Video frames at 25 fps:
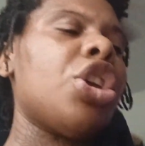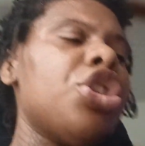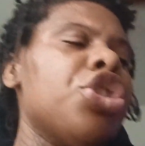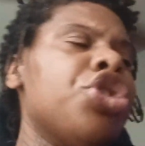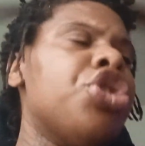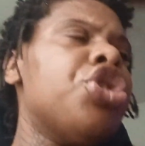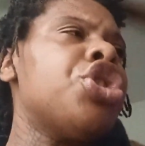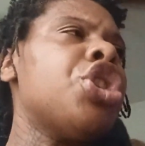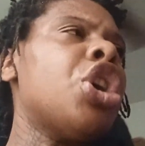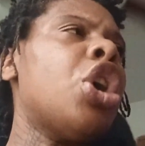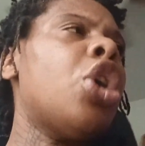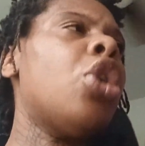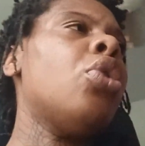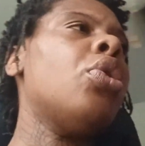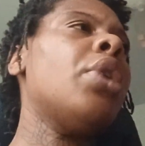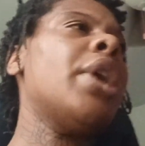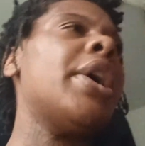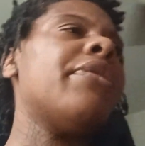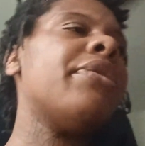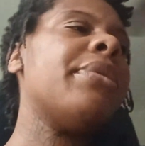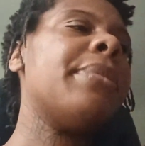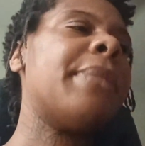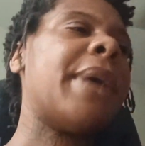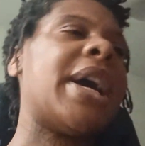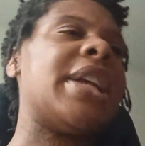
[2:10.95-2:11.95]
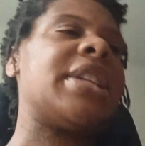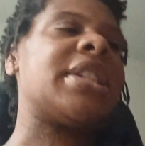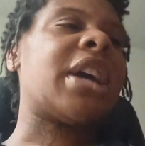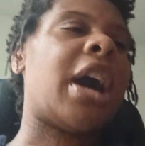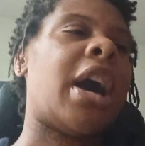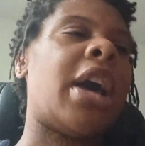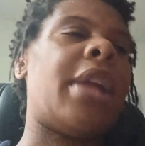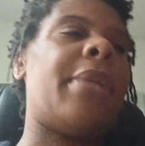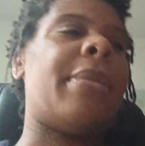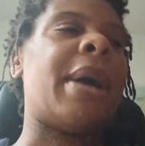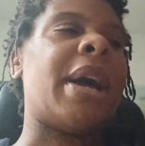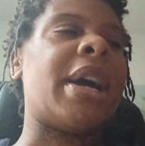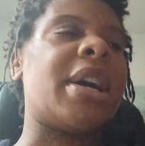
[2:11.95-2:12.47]
So everybody's
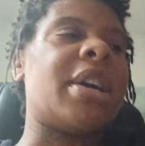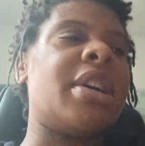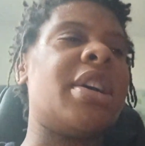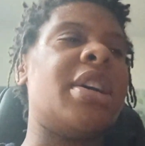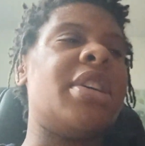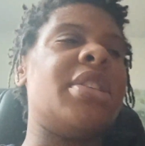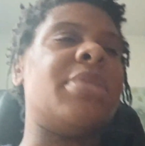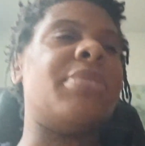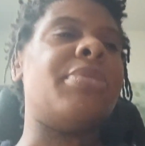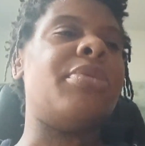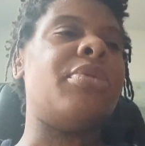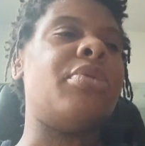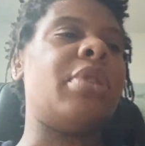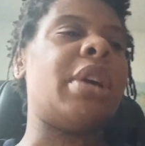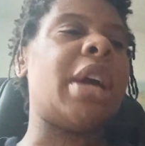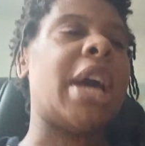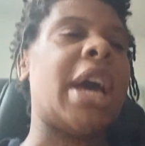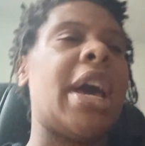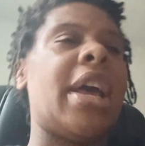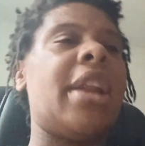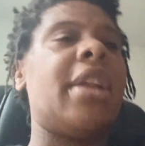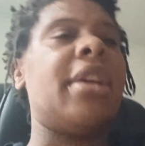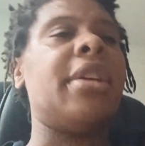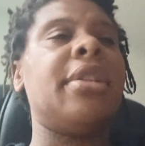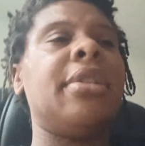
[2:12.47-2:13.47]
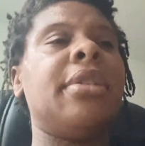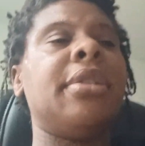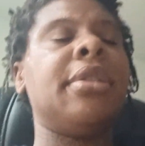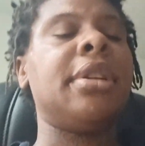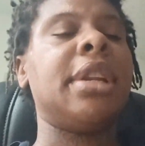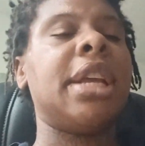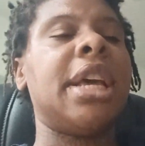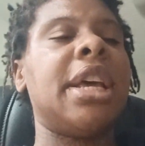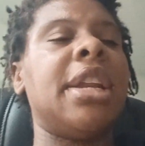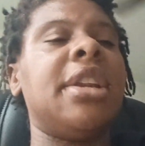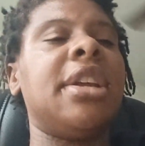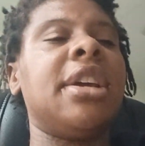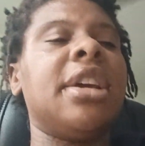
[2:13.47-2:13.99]
calling my cousin Boo Gotti.
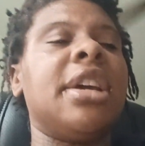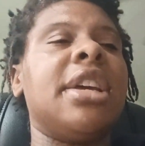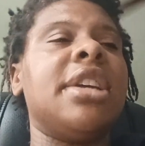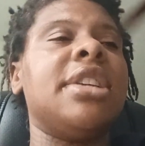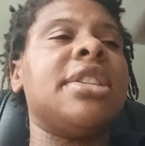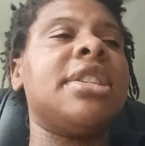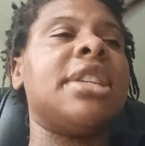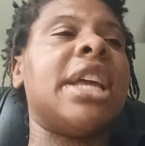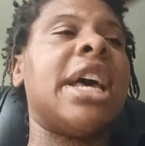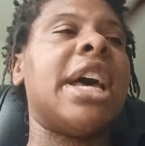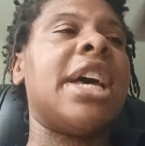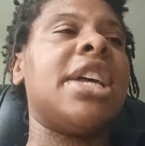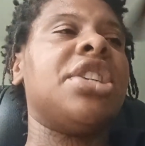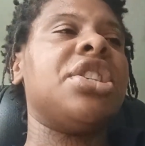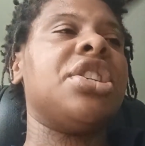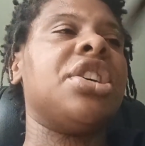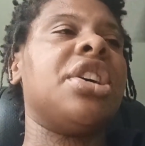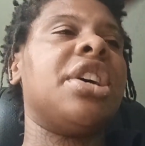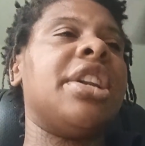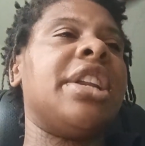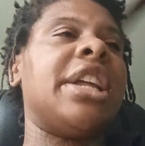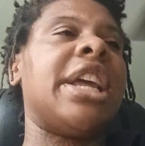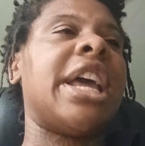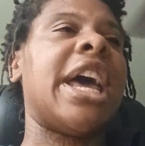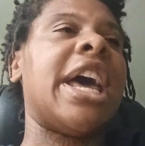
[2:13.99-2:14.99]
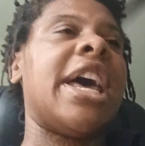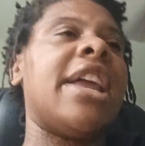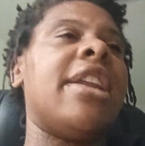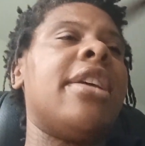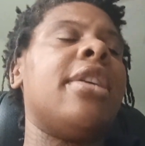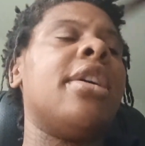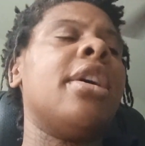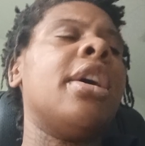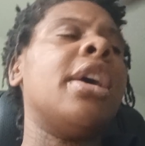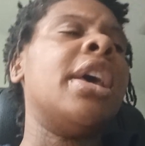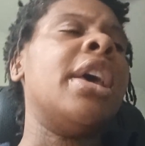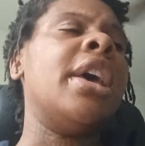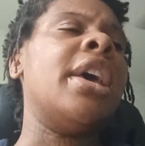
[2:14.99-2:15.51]
That nigga is not John
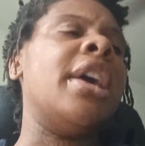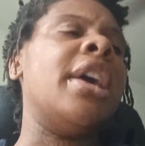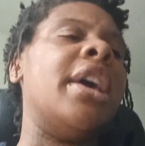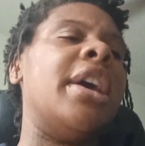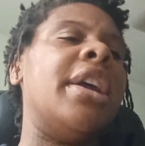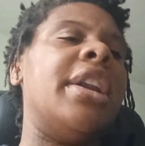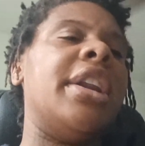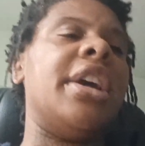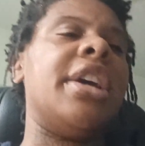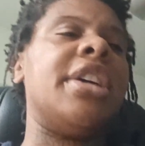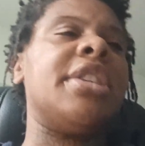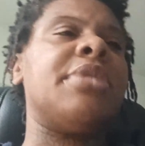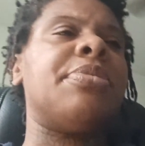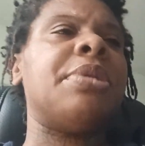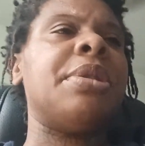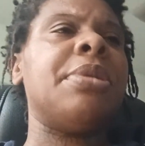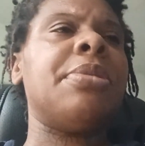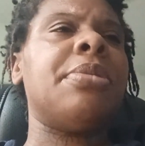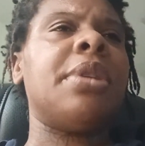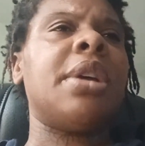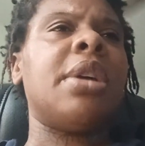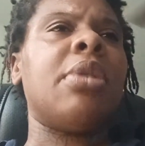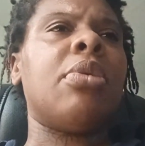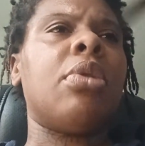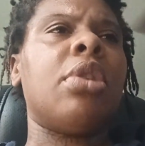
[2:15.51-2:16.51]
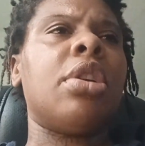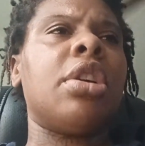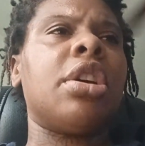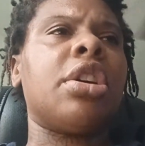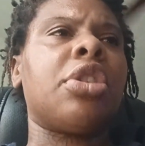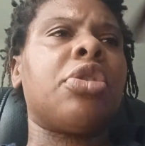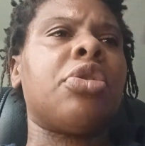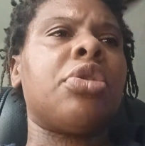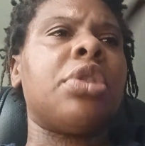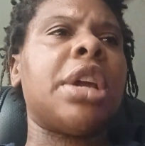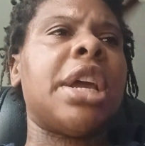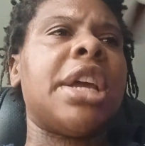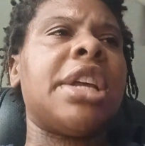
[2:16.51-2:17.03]
Gotti. And there's people that want
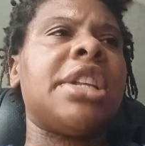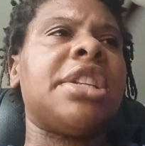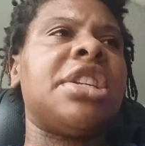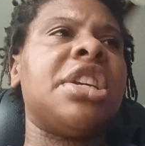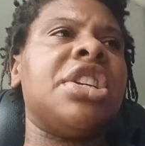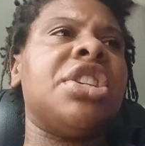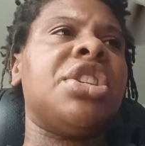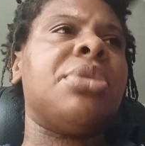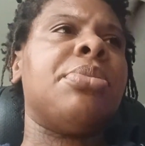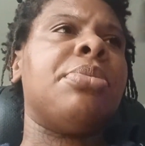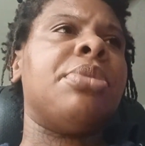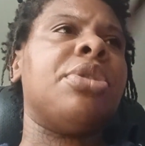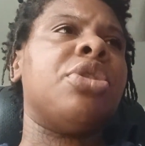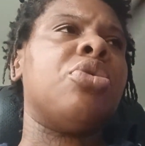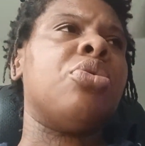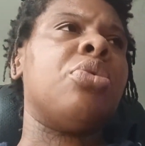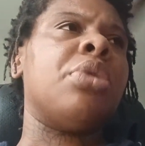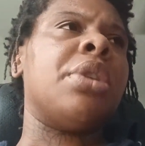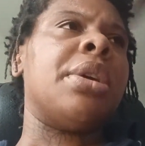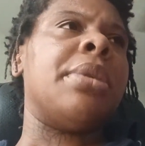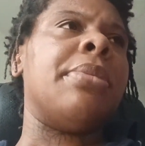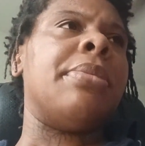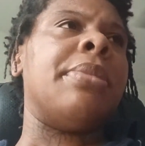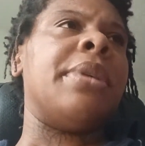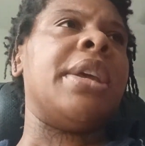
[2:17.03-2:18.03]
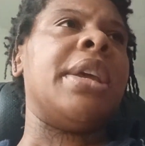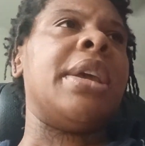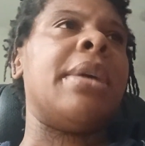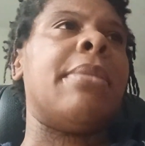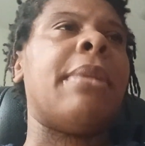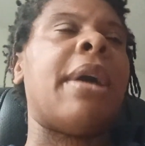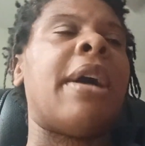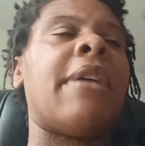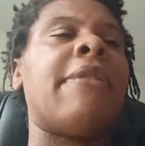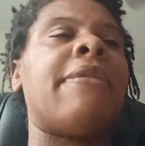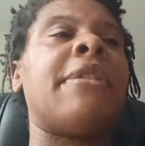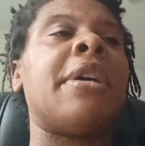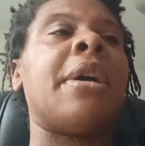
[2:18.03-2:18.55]
to create tension between me and
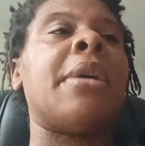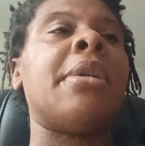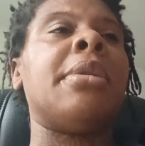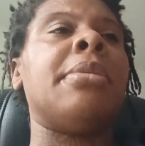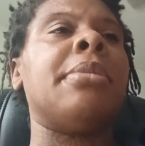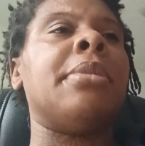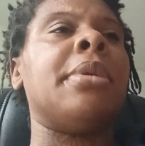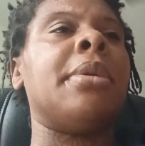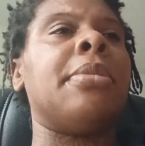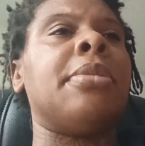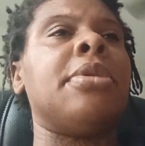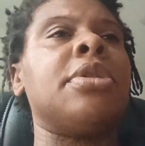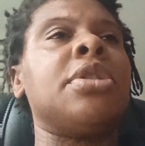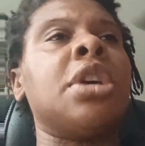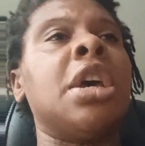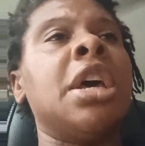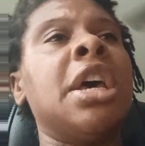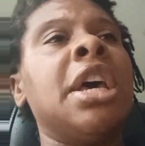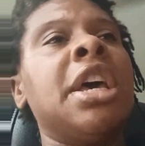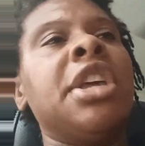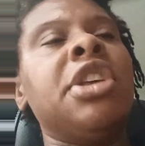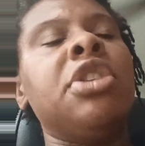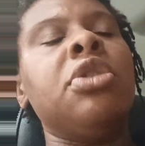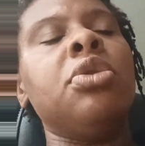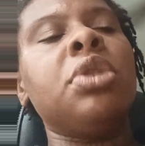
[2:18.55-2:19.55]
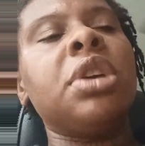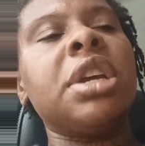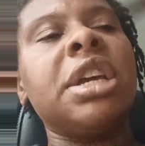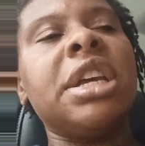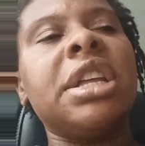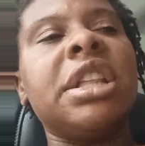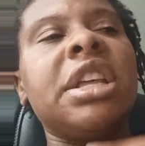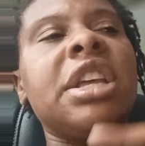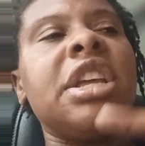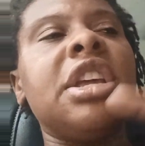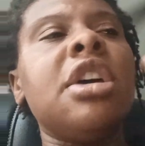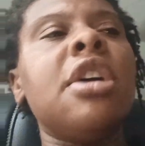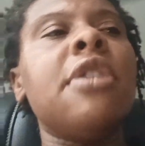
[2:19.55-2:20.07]
my family members. You can
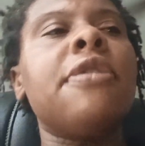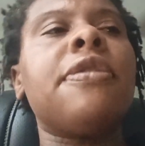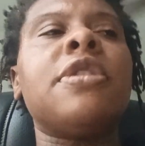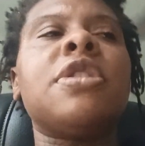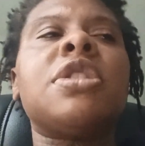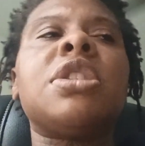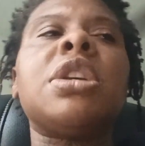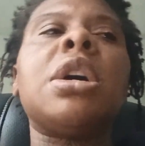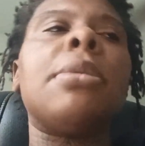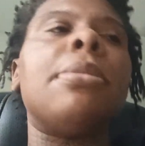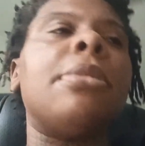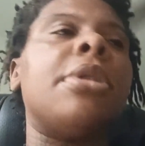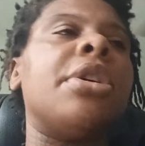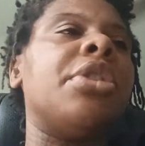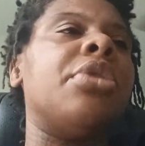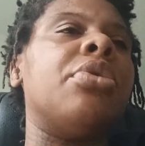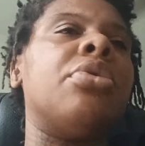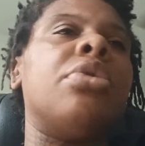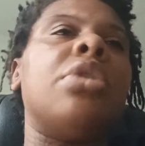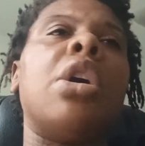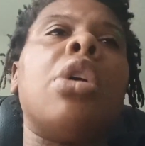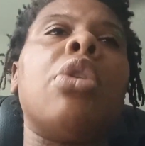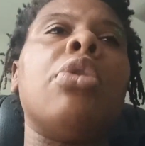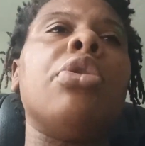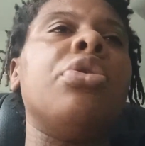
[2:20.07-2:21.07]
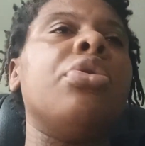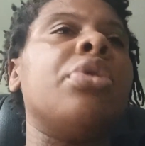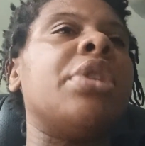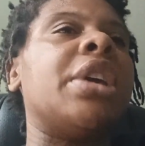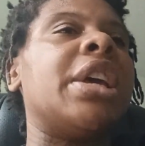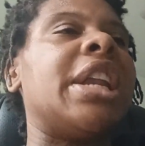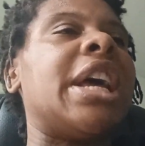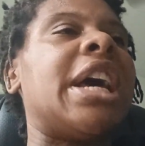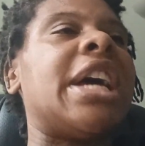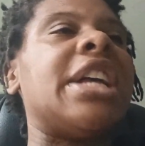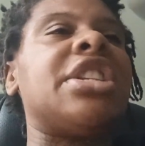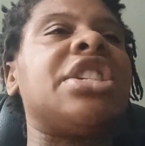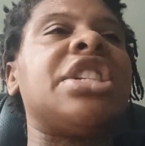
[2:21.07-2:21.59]
either heal for someone you don't. You
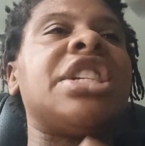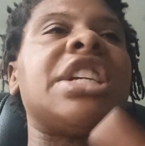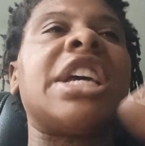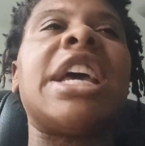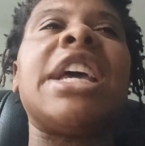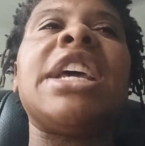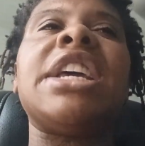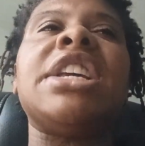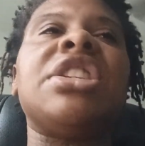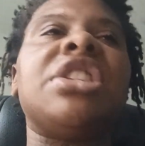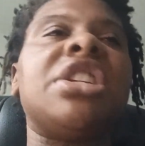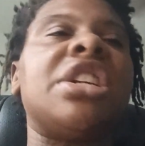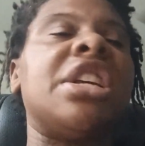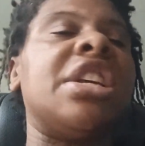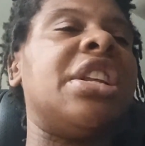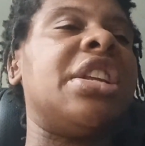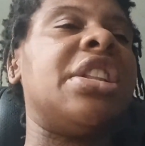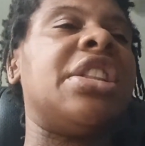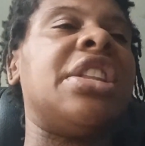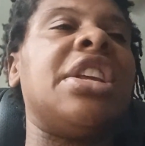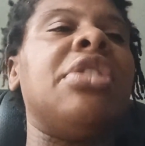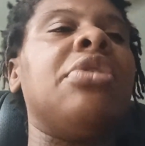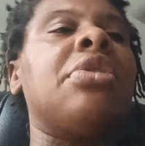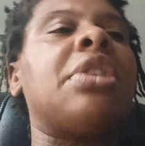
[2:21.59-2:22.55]
cannot change anything.